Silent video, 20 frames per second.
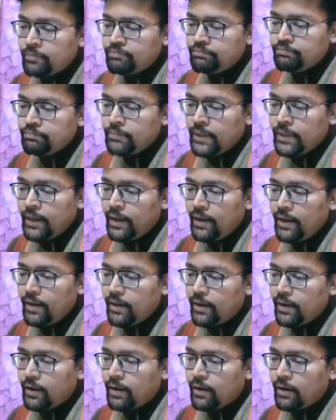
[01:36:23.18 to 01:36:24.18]

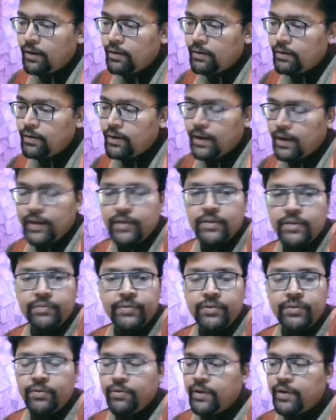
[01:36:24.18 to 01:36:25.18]
they are kind of
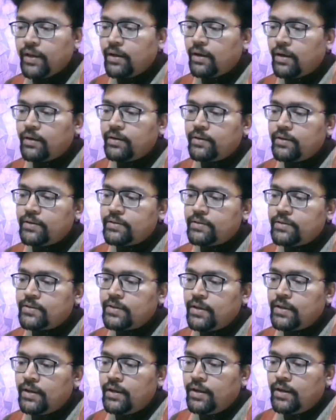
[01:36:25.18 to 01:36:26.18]
regarded as
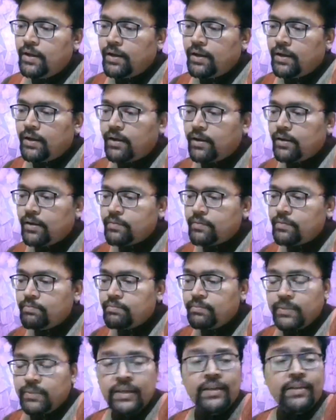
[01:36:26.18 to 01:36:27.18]

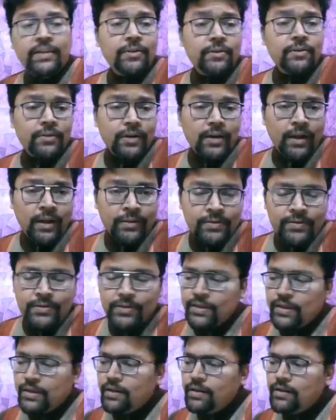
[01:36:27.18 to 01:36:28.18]
either
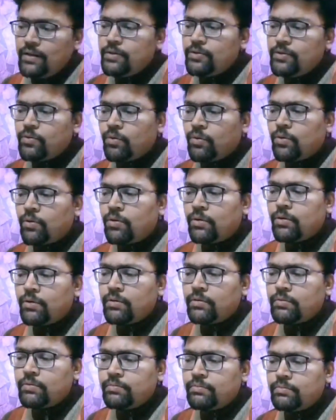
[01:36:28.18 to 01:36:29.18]
unskilled
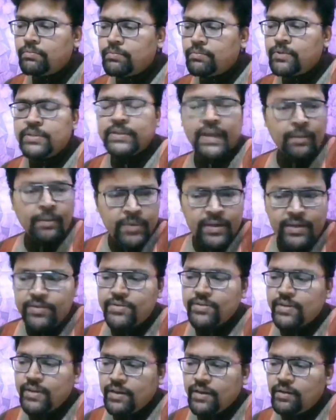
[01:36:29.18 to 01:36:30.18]
or
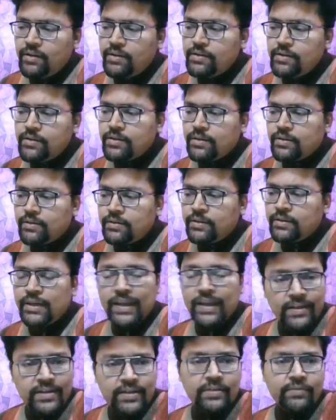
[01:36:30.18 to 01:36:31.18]
semi-skilled
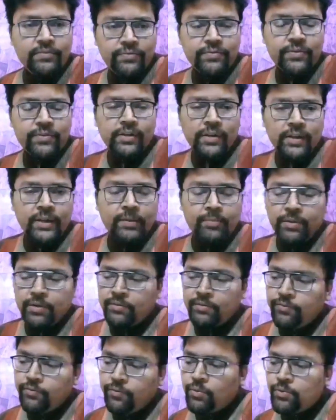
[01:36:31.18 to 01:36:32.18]
native labor
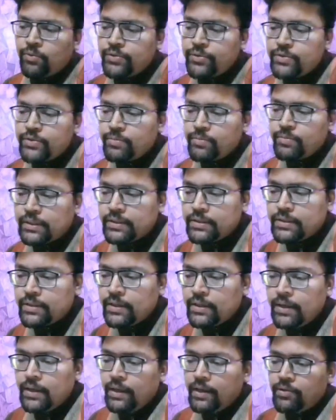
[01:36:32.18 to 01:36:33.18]
force, but
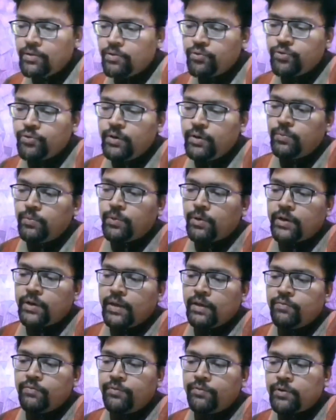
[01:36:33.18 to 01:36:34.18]
usually
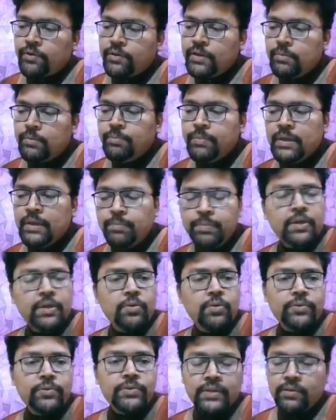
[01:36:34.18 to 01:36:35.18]
working for the
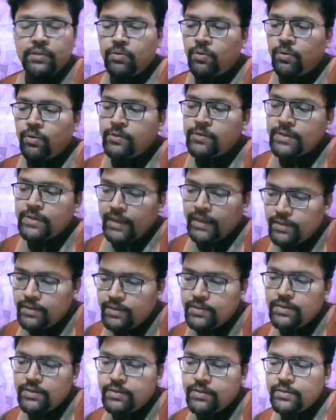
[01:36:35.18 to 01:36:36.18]
BPOs and call
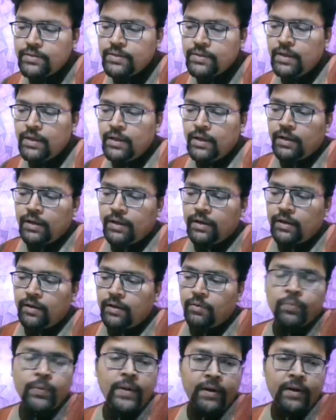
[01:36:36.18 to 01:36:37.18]
centers
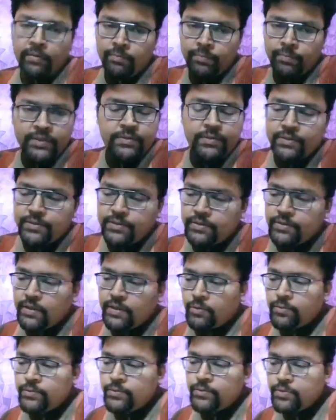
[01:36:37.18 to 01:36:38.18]
where business is
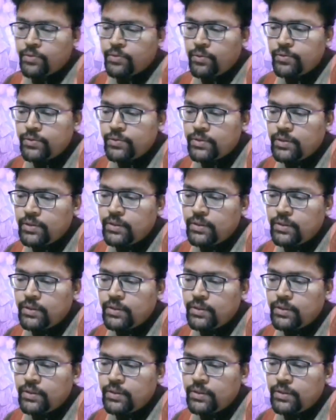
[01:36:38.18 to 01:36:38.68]
outsourced.